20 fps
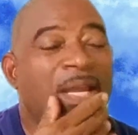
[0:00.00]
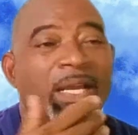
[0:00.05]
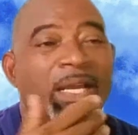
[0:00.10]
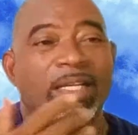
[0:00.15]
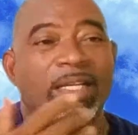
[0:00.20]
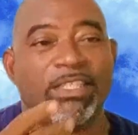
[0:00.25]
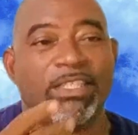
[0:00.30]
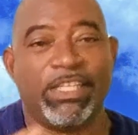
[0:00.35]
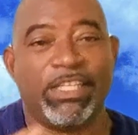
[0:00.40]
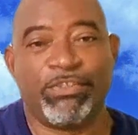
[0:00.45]

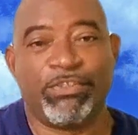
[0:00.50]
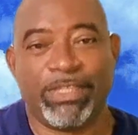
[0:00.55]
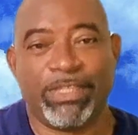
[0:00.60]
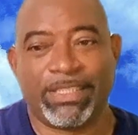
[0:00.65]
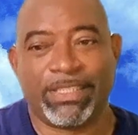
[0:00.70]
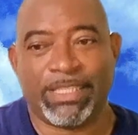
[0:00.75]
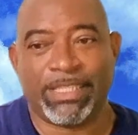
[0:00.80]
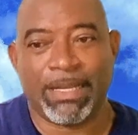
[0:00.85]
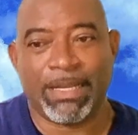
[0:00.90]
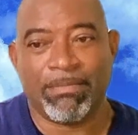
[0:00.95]
she treats
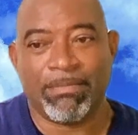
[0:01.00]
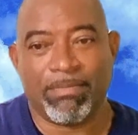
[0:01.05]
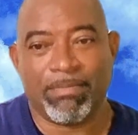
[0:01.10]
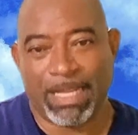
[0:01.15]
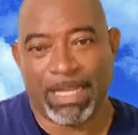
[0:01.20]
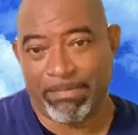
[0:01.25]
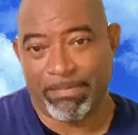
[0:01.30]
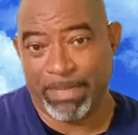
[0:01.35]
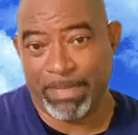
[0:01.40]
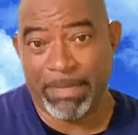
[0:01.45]
them
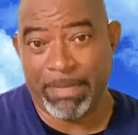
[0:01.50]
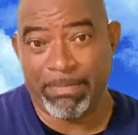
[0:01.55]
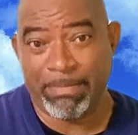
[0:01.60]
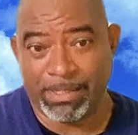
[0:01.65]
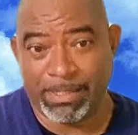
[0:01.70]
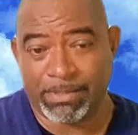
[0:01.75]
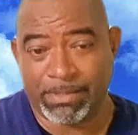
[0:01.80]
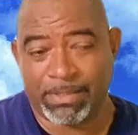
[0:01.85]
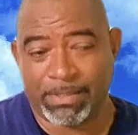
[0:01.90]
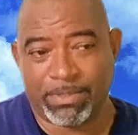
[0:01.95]
like
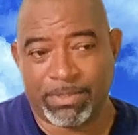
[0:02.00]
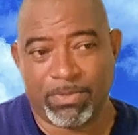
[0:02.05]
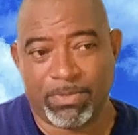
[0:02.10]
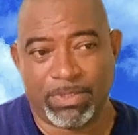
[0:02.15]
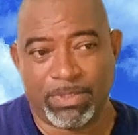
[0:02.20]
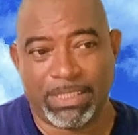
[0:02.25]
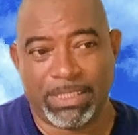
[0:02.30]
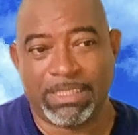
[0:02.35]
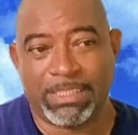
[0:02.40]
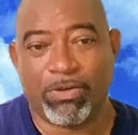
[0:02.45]
babies. So
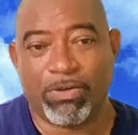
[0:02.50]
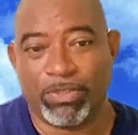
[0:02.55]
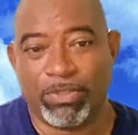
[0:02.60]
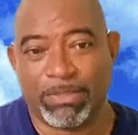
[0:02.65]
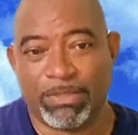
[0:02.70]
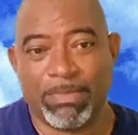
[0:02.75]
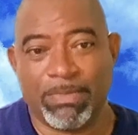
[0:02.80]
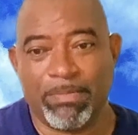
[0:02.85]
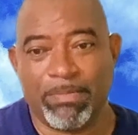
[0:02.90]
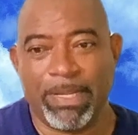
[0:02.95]
she calls
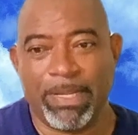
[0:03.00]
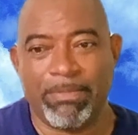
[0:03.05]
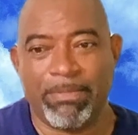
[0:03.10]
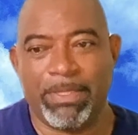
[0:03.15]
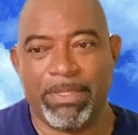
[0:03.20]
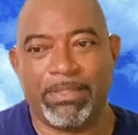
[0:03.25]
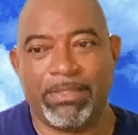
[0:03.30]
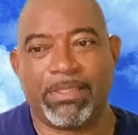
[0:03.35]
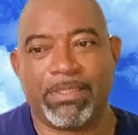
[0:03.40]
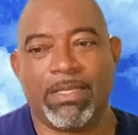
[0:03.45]
them her
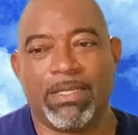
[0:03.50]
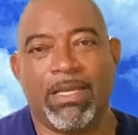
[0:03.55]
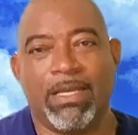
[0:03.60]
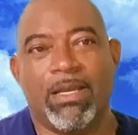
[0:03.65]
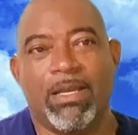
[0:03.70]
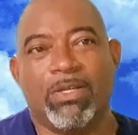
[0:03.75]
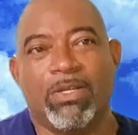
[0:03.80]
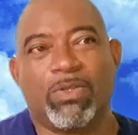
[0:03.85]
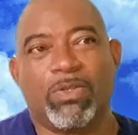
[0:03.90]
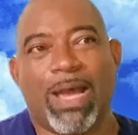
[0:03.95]
babies.
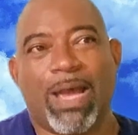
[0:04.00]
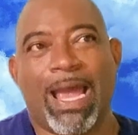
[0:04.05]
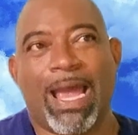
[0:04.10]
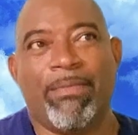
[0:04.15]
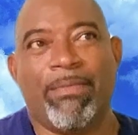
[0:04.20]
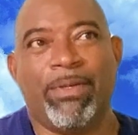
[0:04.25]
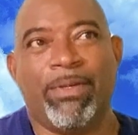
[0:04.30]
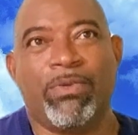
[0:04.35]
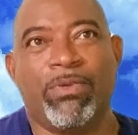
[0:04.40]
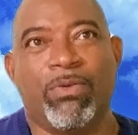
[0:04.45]
So I
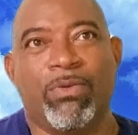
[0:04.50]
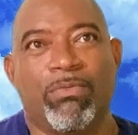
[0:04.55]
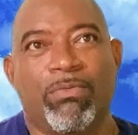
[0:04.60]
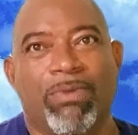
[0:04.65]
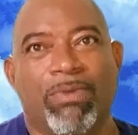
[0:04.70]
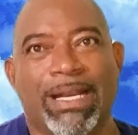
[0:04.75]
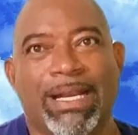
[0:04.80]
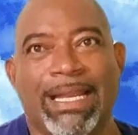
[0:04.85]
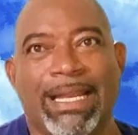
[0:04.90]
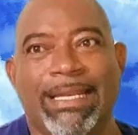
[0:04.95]
will go
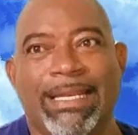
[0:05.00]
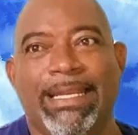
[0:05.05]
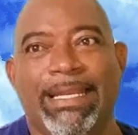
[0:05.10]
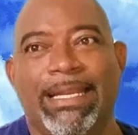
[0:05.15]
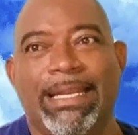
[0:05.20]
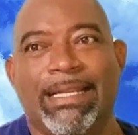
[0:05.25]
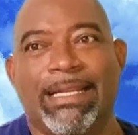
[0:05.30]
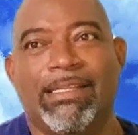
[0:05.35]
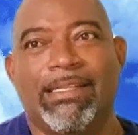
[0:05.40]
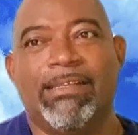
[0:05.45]
when I need
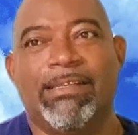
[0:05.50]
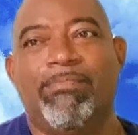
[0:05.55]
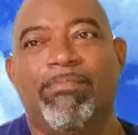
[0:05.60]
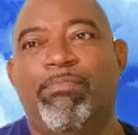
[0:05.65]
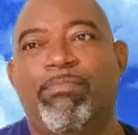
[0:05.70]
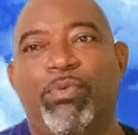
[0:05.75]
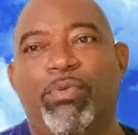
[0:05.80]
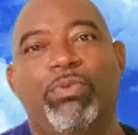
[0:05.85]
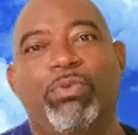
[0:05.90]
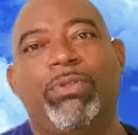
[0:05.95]
that little
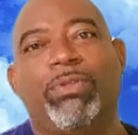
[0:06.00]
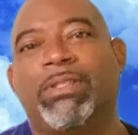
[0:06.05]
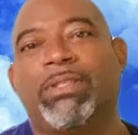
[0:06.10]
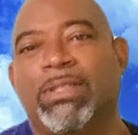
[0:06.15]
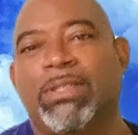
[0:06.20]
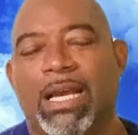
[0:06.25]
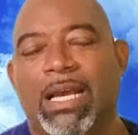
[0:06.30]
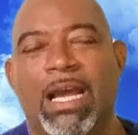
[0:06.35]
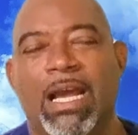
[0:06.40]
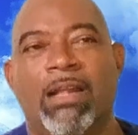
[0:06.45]
boost.
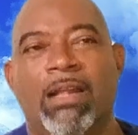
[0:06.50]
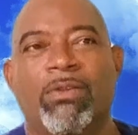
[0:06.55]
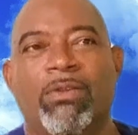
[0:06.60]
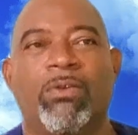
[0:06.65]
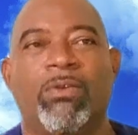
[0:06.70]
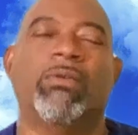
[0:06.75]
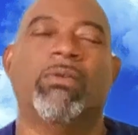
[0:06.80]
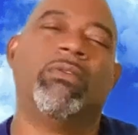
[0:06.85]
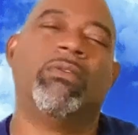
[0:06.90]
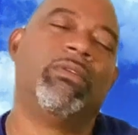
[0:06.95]
I'll
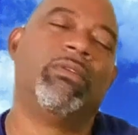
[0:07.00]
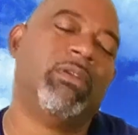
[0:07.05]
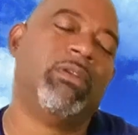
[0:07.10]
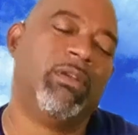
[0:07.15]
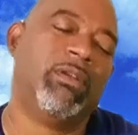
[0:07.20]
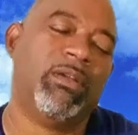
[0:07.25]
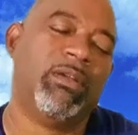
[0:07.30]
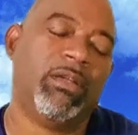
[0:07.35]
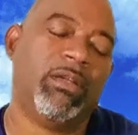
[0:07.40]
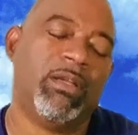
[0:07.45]
go.
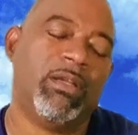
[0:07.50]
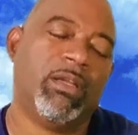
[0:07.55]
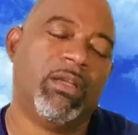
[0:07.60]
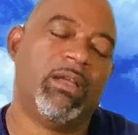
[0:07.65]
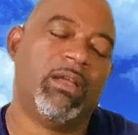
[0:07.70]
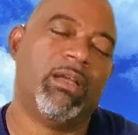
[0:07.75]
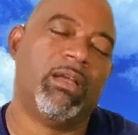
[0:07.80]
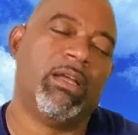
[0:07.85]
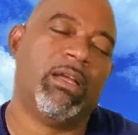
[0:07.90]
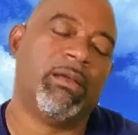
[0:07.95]

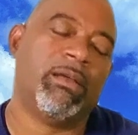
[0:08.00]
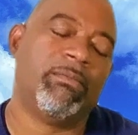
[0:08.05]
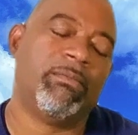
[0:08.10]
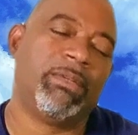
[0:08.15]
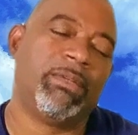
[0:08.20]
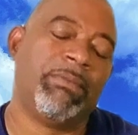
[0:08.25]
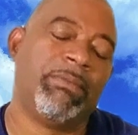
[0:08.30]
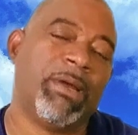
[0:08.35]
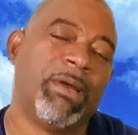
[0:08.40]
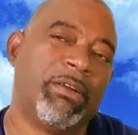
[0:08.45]

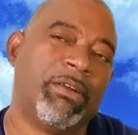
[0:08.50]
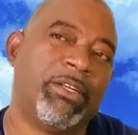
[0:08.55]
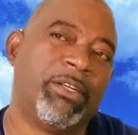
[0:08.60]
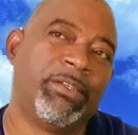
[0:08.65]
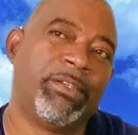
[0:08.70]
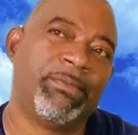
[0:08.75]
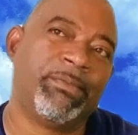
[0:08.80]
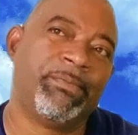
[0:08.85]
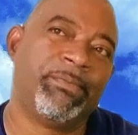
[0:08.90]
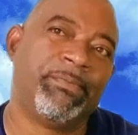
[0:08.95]
Kimara,
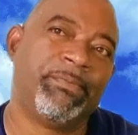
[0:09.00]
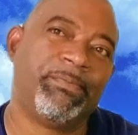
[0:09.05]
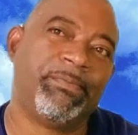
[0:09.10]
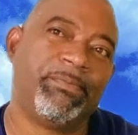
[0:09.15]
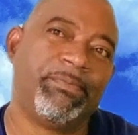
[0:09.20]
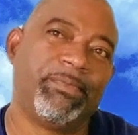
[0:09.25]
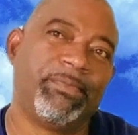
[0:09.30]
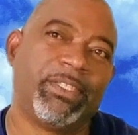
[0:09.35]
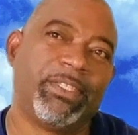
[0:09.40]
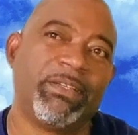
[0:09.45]

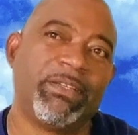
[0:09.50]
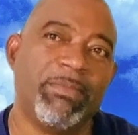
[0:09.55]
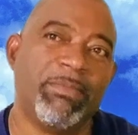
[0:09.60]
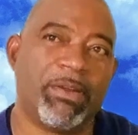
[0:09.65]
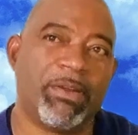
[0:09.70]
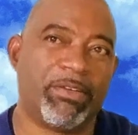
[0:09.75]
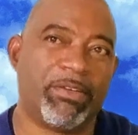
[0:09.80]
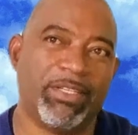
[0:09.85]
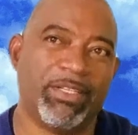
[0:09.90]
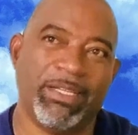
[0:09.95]
it's
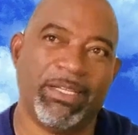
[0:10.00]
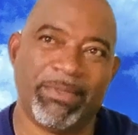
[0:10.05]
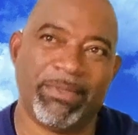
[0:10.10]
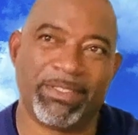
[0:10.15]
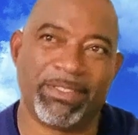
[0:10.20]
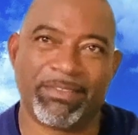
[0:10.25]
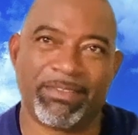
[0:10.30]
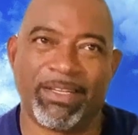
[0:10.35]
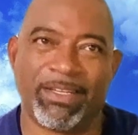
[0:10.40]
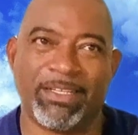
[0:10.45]
Kimara, her name
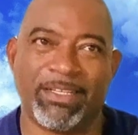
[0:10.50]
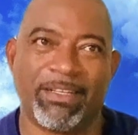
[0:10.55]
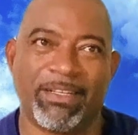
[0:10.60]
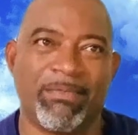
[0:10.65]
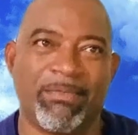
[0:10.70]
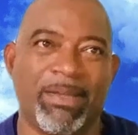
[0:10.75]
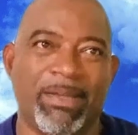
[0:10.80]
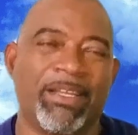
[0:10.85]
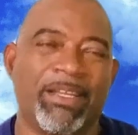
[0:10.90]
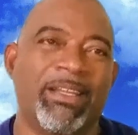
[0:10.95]
is not
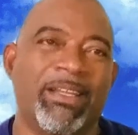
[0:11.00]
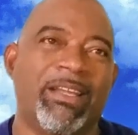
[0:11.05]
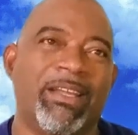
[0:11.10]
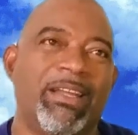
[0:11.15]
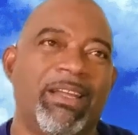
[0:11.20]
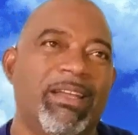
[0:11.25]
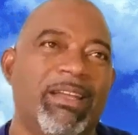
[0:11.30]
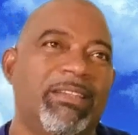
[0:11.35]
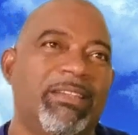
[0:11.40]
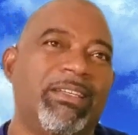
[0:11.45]
Kimara.
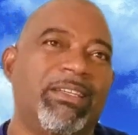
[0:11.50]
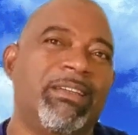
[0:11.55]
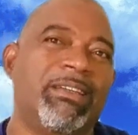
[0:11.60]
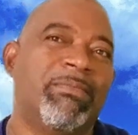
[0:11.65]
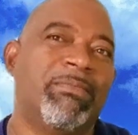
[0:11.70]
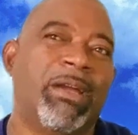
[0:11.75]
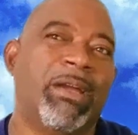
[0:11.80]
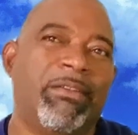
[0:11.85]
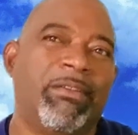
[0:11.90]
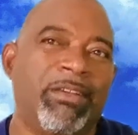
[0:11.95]
Say
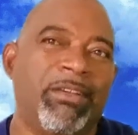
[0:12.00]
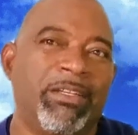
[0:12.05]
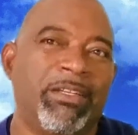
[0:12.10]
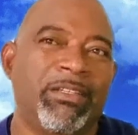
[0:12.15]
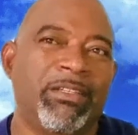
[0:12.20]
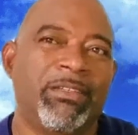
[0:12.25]
Kimara,